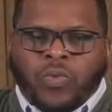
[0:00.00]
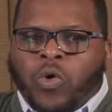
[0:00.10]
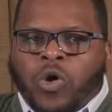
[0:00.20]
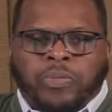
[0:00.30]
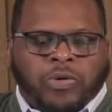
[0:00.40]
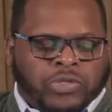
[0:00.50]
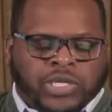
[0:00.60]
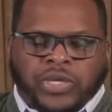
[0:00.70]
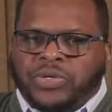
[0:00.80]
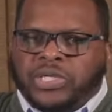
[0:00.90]
war,
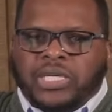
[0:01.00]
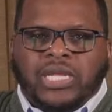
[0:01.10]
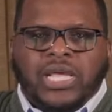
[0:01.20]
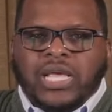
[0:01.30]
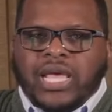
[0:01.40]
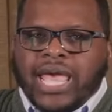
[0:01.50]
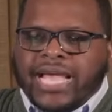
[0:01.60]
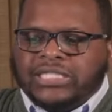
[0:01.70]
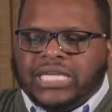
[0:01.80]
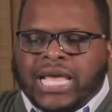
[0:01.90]
persecution,
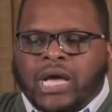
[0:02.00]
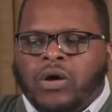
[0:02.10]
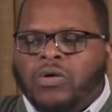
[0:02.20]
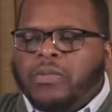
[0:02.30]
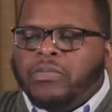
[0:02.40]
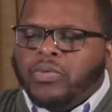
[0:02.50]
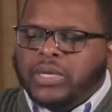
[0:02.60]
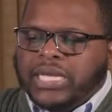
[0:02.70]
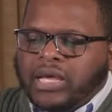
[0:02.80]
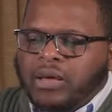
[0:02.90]
exile. But
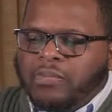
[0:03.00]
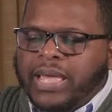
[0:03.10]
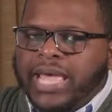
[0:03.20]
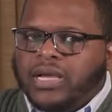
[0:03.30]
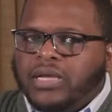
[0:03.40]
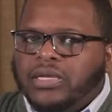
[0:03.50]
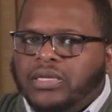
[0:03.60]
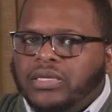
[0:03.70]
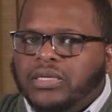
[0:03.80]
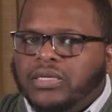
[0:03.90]
when they come back,
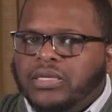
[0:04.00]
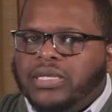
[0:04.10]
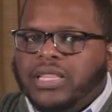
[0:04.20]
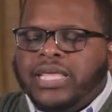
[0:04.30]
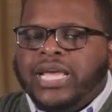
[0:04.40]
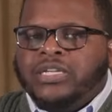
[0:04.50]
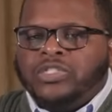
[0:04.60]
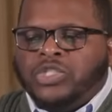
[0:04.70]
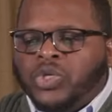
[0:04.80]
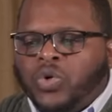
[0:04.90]

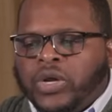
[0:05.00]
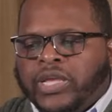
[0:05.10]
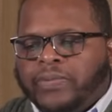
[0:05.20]
there's joy.